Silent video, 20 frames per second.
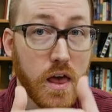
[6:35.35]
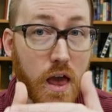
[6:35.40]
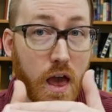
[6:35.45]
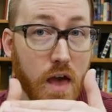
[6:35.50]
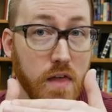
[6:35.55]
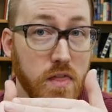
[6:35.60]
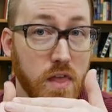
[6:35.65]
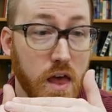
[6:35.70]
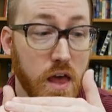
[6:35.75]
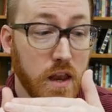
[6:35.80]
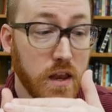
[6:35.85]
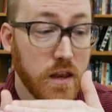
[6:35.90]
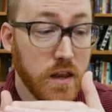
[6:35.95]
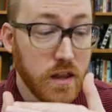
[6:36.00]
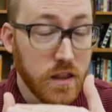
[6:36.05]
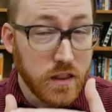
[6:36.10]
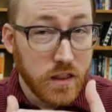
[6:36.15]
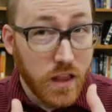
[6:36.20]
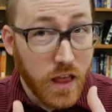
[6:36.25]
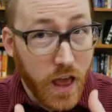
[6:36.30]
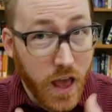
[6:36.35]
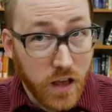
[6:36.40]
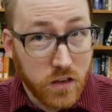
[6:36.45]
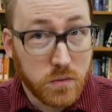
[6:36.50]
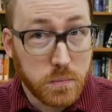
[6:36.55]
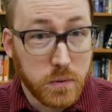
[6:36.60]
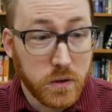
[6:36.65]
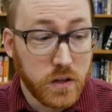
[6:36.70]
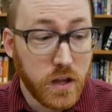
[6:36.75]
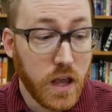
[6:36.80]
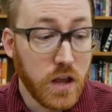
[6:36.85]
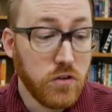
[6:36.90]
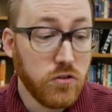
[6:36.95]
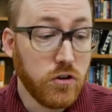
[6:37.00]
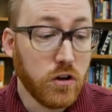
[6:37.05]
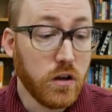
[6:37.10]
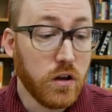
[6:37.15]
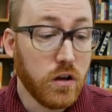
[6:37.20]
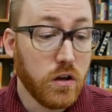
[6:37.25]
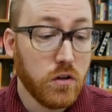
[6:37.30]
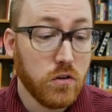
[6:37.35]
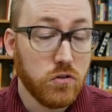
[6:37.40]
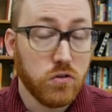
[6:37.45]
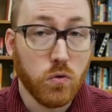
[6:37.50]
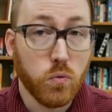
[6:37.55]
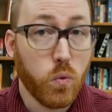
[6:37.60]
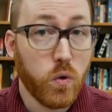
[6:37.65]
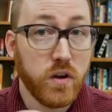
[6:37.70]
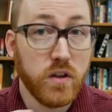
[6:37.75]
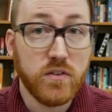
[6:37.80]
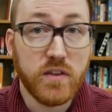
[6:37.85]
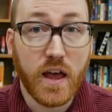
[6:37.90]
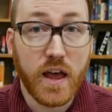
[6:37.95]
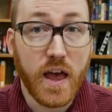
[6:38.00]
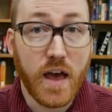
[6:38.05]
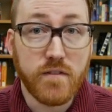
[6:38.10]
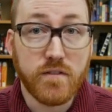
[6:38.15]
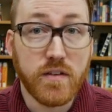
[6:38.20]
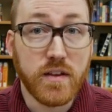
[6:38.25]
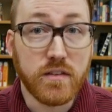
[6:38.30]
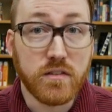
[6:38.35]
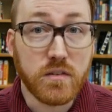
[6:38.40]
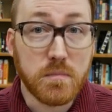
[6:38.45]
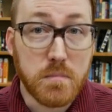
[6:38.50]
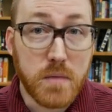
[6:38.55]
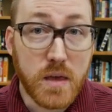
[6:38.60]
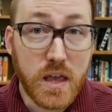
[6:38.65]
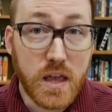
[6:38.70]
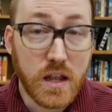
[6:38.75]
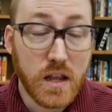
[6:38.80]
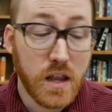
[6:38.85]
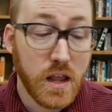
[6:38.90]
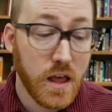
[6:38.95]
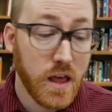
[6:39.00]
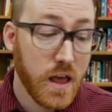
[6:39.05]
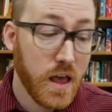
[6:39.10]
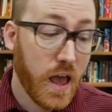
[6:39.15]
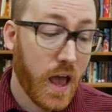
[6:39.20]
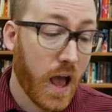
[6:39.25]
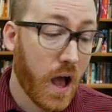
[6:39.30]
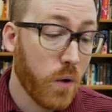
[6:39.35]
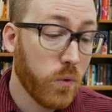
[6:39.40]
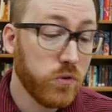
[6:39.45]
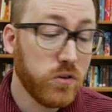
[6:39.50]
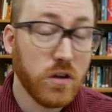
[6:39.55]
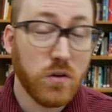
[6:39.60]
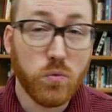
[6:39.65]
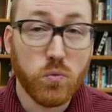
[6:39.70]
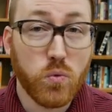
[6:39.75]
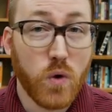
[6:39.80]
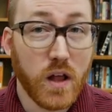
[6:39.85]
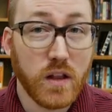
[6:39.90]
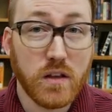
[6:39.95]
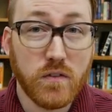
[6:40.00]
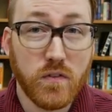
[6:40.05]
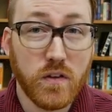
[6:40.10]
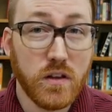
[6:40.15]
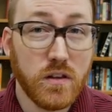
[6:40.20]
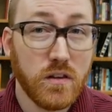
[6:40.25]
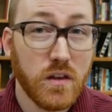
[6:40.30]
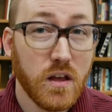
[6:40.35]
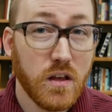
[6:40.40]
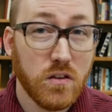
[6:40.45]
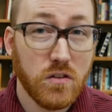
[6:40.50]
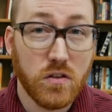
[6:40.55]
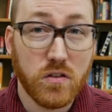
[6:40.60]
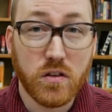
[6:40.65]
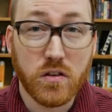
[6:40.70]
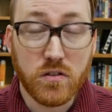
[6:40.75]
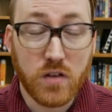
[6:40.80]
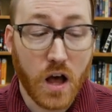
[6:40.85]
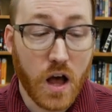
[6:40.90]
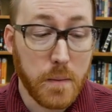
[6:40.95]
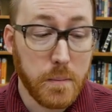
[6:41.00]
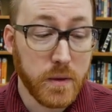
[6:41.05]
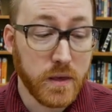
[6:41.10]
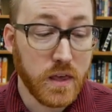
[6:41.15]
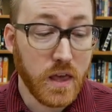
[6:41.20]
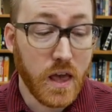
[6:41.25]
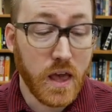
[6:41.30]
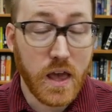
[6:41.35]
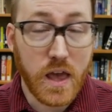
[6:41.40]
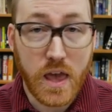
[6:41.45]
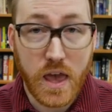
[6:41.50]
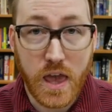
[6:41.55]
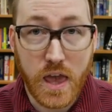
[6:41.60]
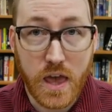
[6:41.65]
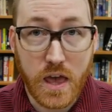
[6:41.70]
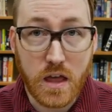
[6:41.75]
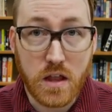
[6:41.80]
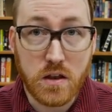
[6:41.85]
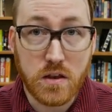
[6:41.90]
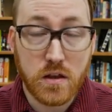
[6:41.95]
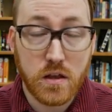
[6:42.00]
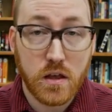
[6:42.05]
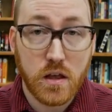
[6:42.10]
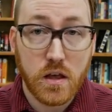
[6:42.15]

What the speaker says: And then explanation. So what does that evidence mean? How is it relevant to the topic at hand?